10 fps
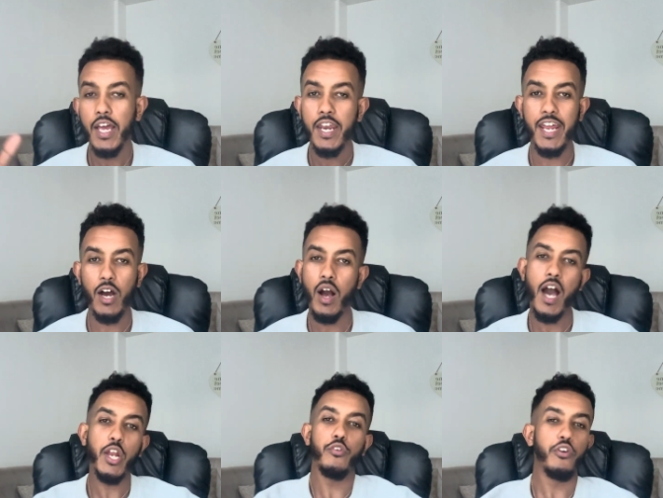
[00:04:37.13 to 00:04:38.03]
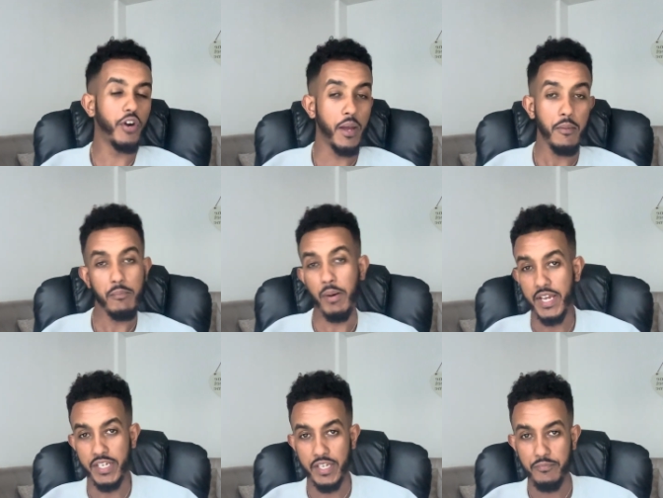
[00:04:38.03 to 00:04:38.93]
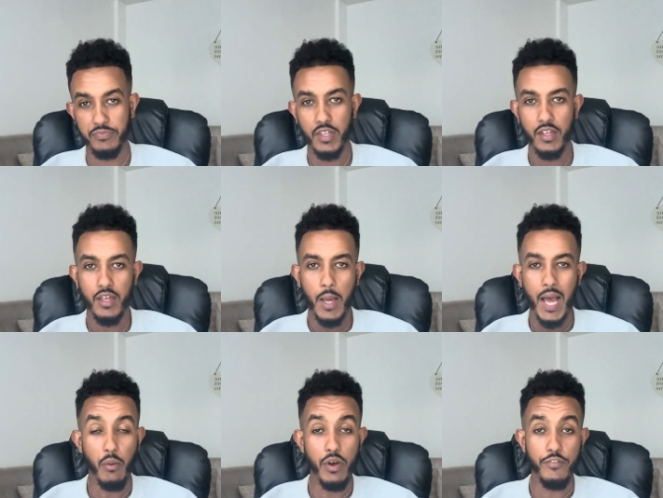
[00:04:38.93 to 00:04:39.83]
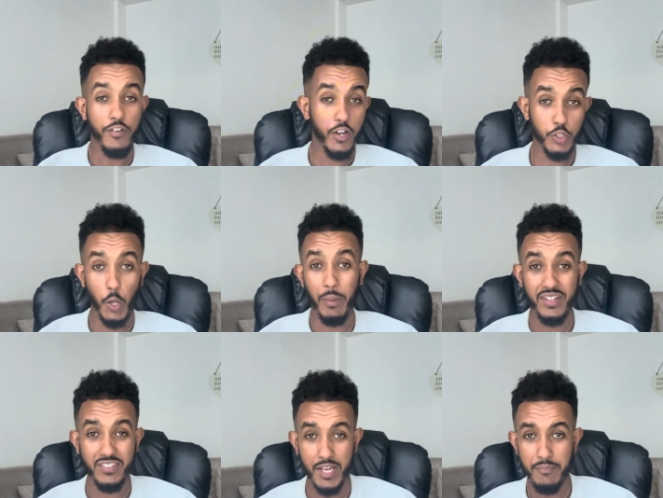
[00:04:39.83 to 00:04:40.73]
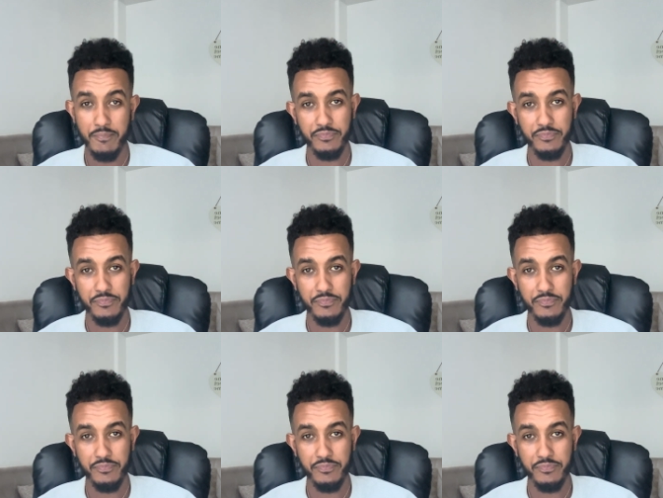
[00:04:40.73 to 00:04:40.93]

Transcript: Now, I don't regret buying it. However, if I could go back in time,